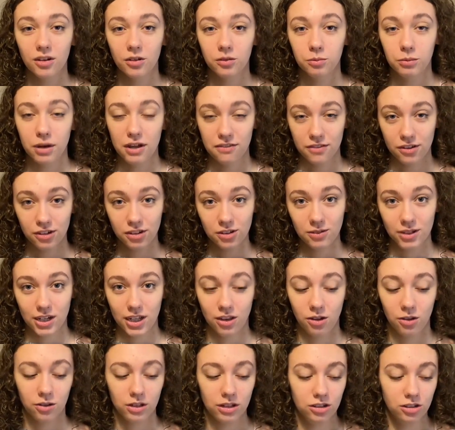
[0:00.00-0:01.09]
My first reading
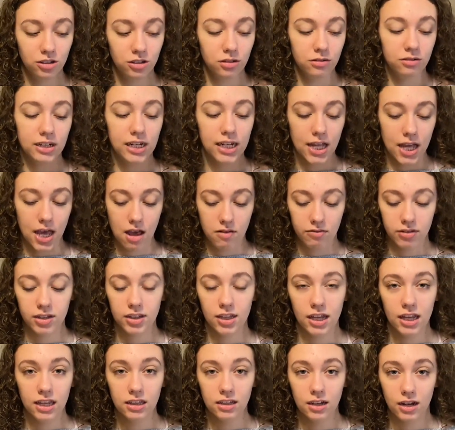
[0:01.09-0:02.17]
goal is to read
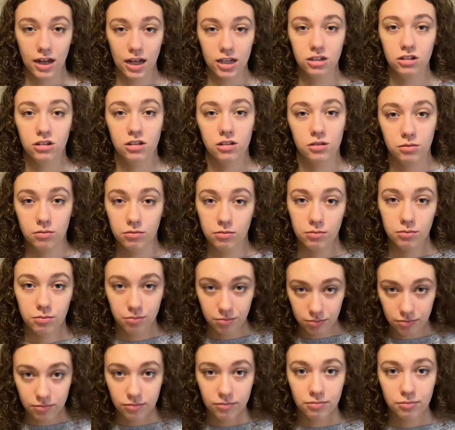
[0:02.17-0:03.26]
everything that I just
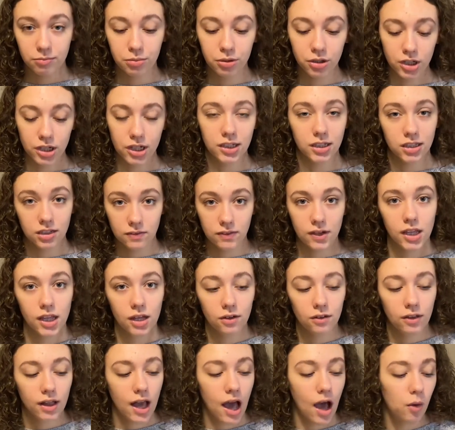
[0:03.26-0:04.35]
put in this
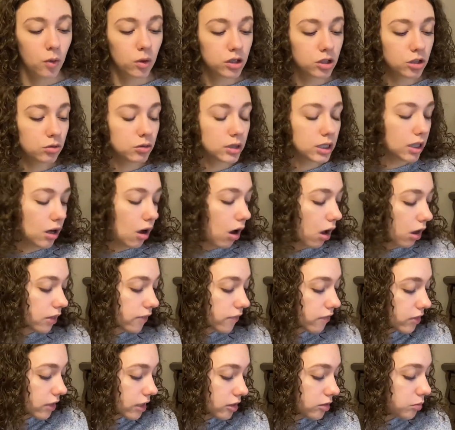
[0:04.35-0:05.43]
video. Like I want to read all
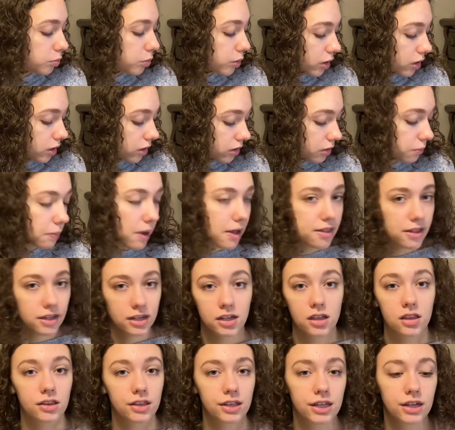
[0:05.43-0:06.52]
of these books by the end
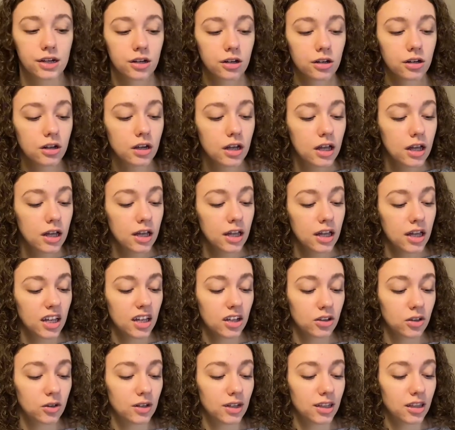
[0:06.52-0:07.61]
of the year,
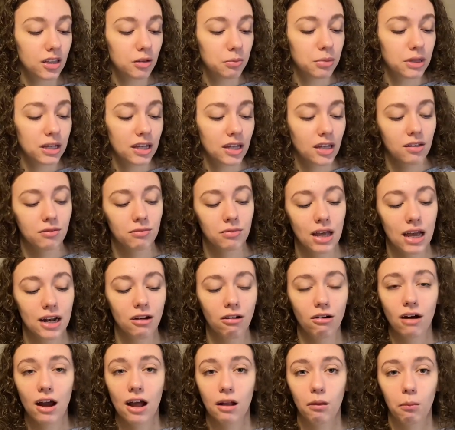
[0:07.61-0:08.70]
including the big
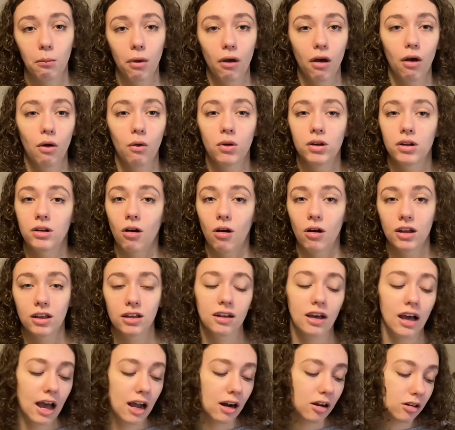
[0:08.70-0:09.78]
Edgar Allan Poe, Narnia.
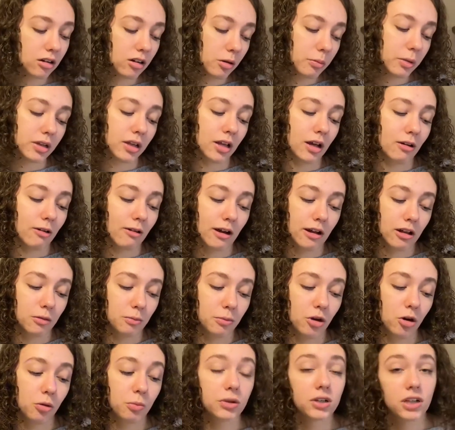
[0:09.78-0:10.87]
I don't know about the Edgar Allan
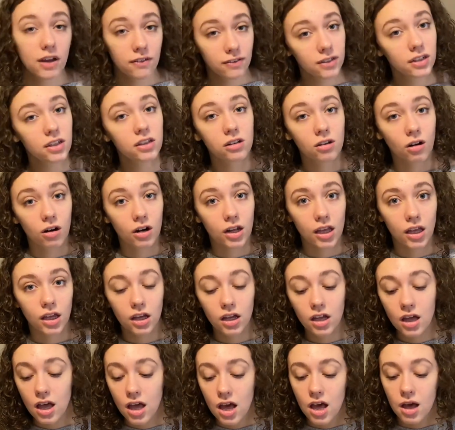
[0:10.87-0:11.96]
Poe, but definitely the Narnia.
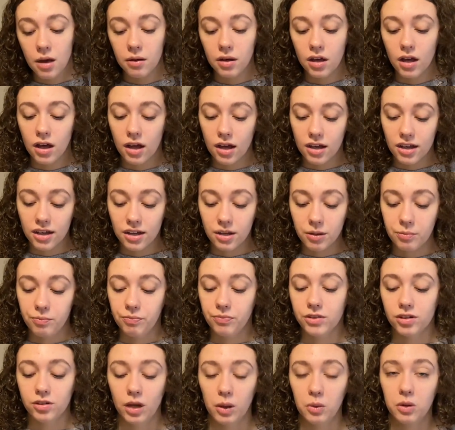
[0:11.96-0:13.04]
Um,
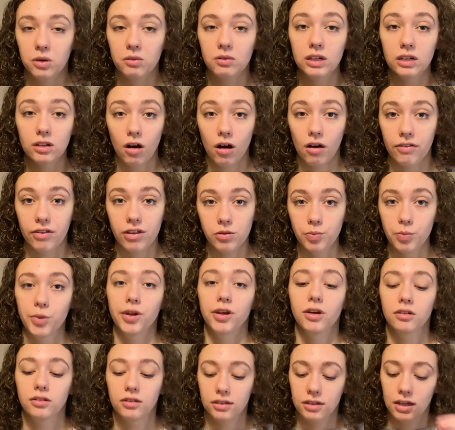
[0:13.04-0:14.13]
so I want to read all these
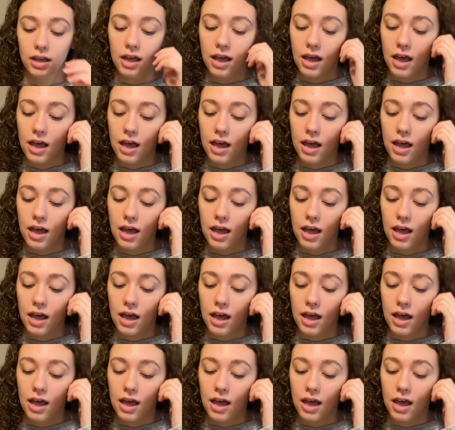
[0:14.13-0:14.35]
books.